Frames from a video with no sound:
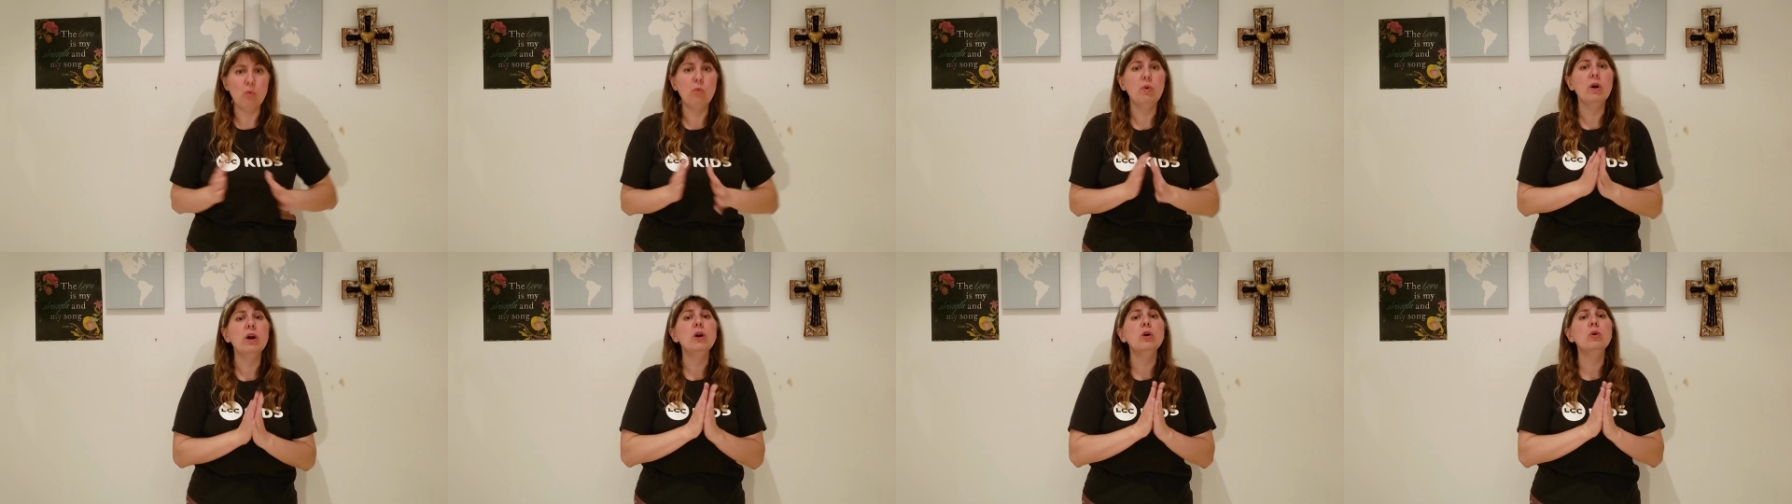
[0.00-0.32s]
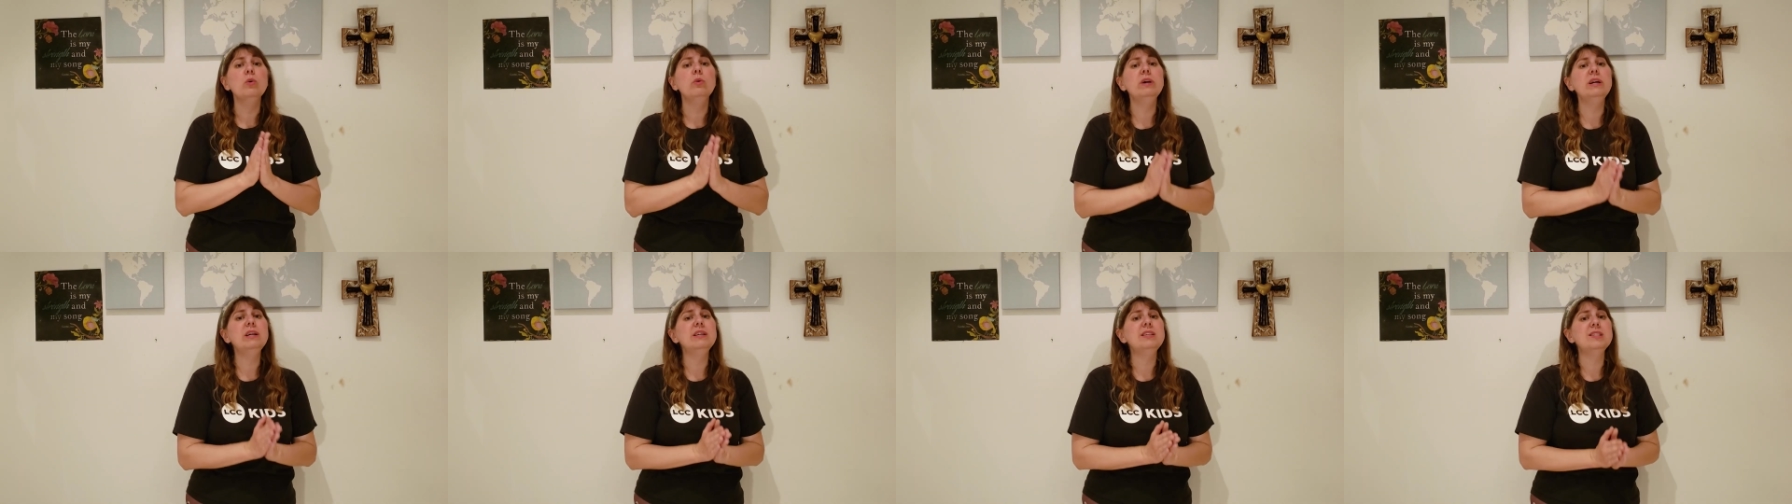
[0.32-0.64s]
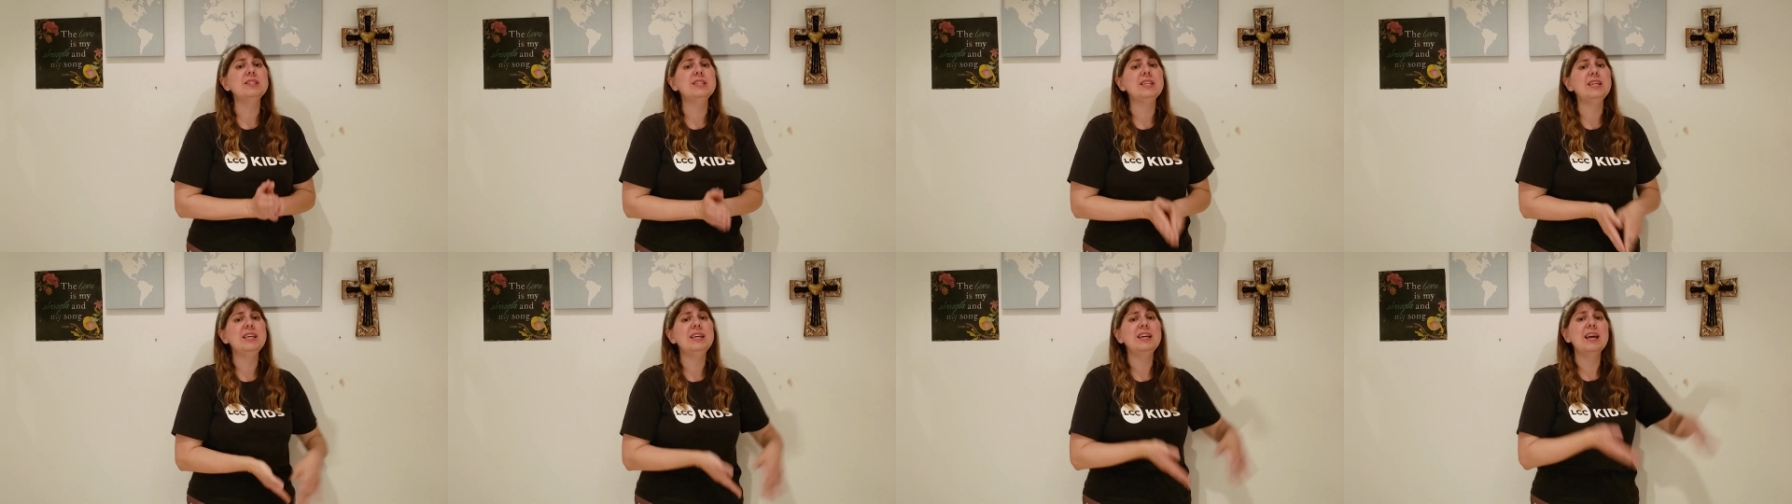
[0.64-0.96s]
where we
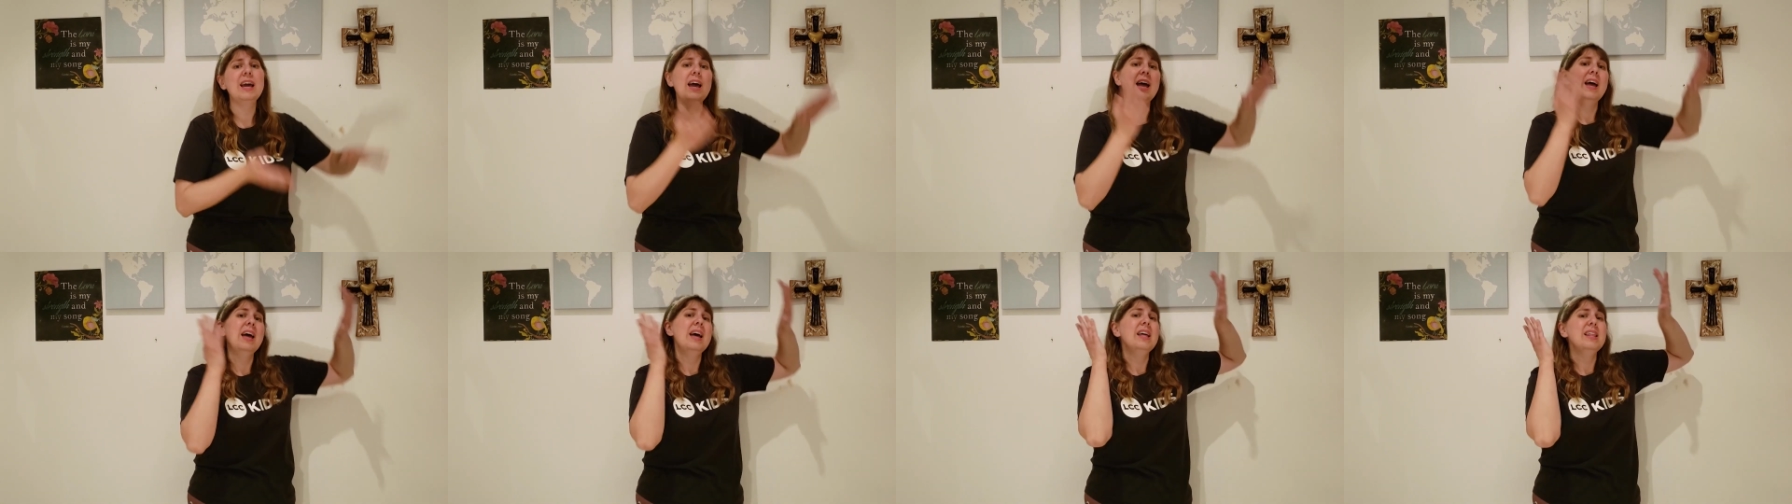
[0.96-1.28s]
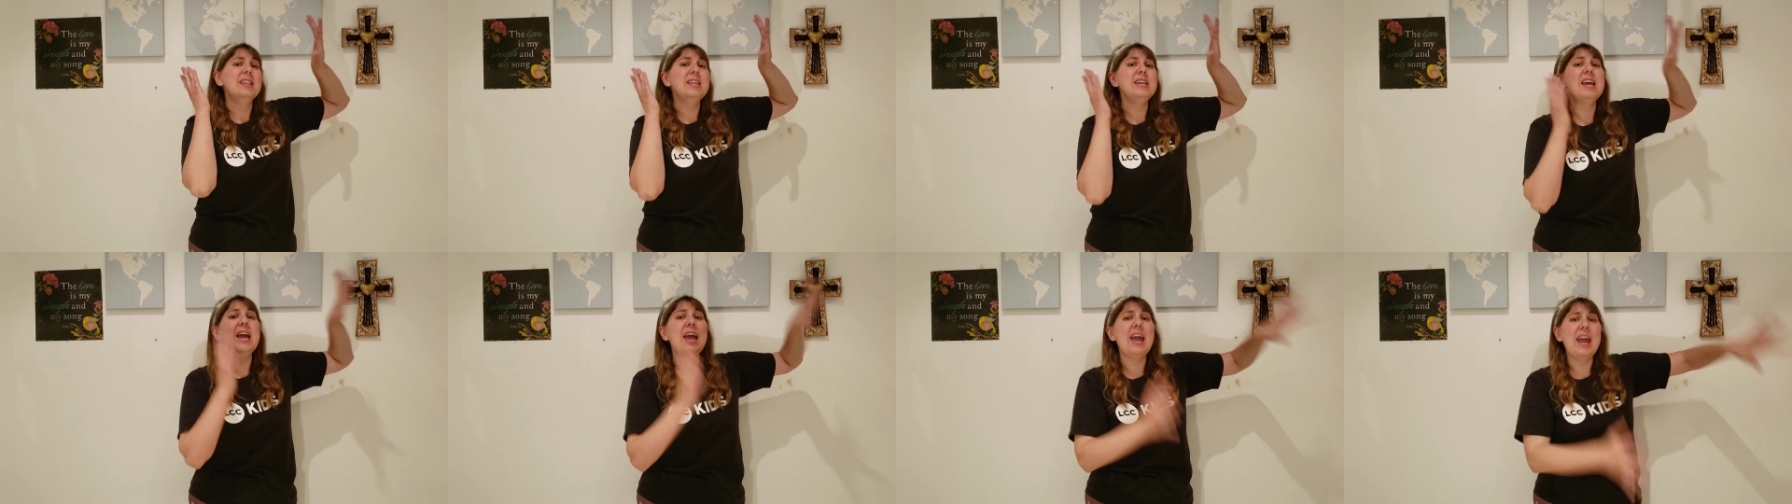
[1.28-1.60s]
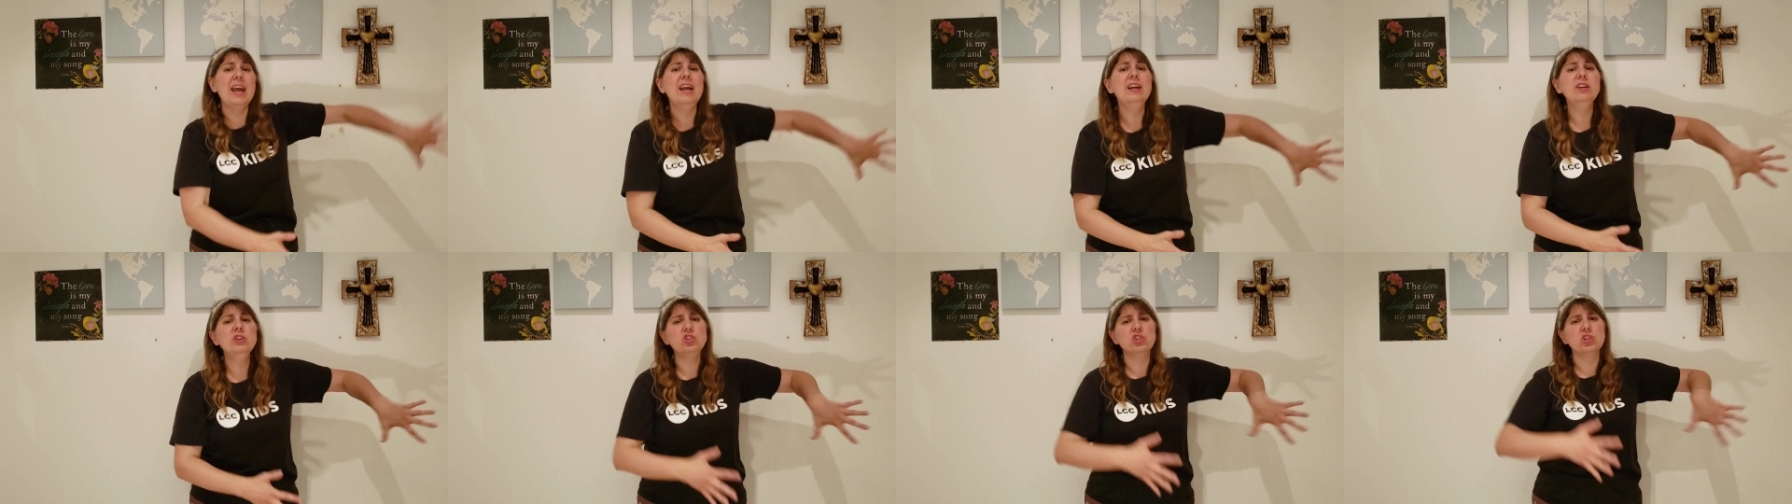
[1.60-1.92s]
see the
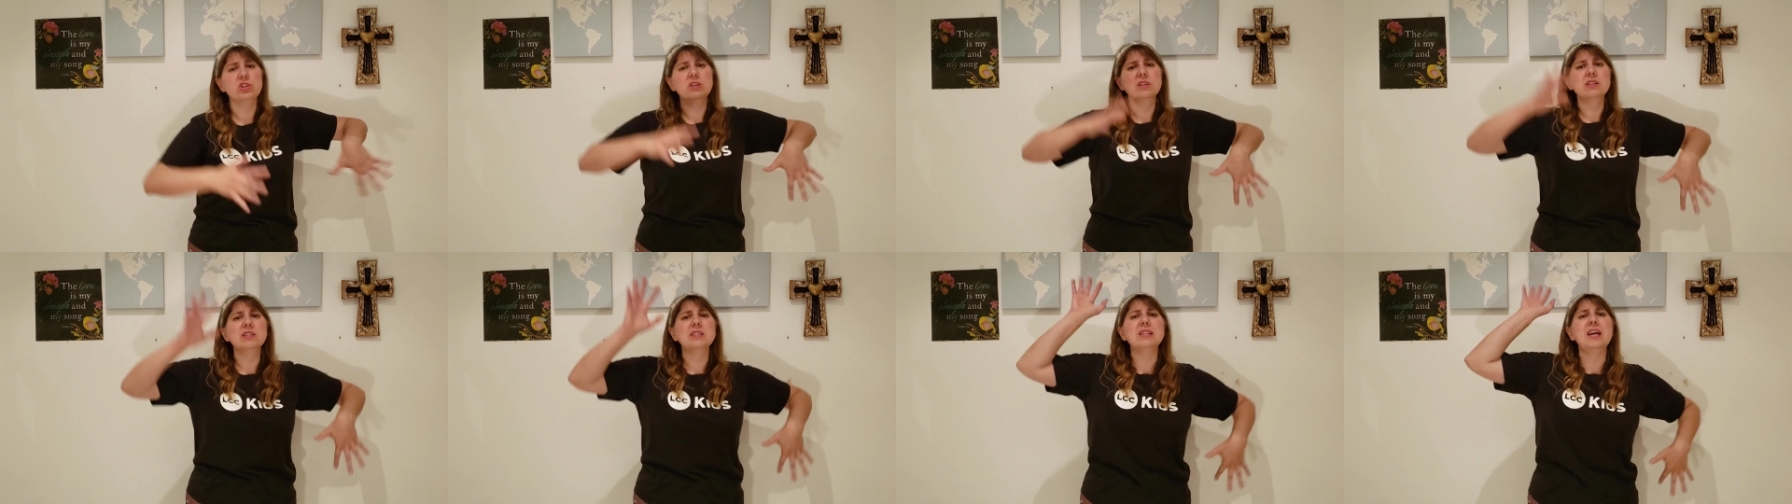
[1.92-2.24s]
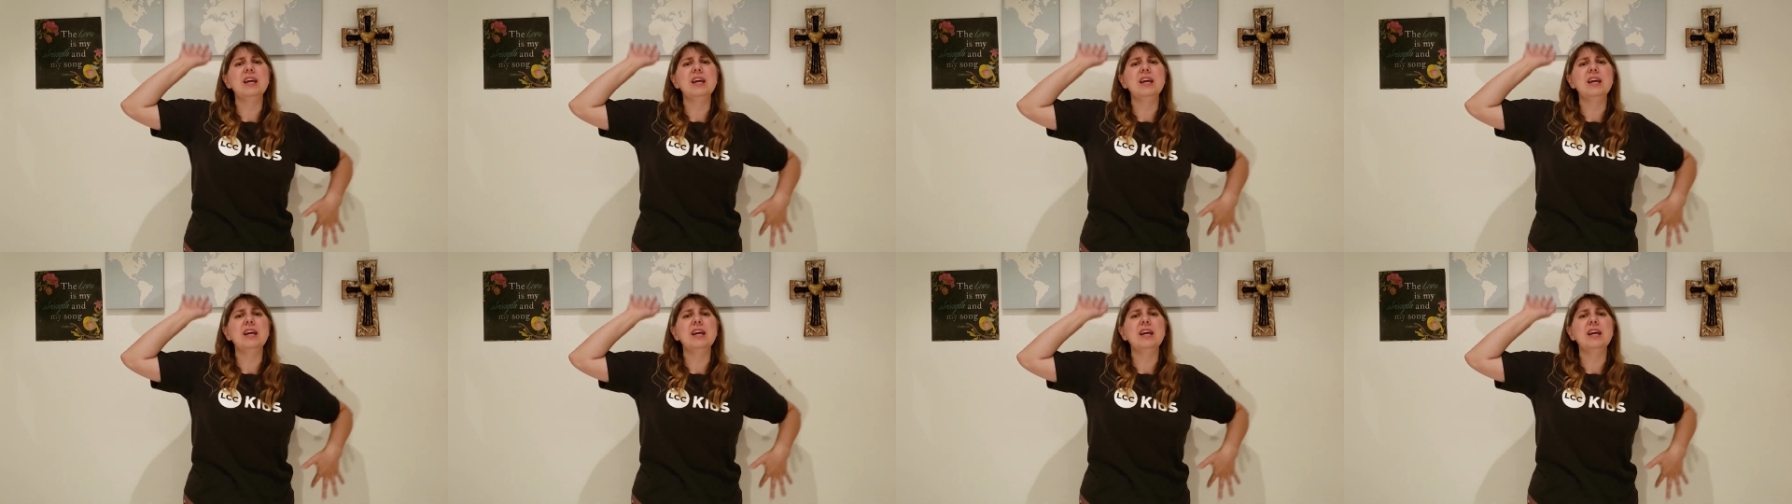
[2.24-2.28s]
angels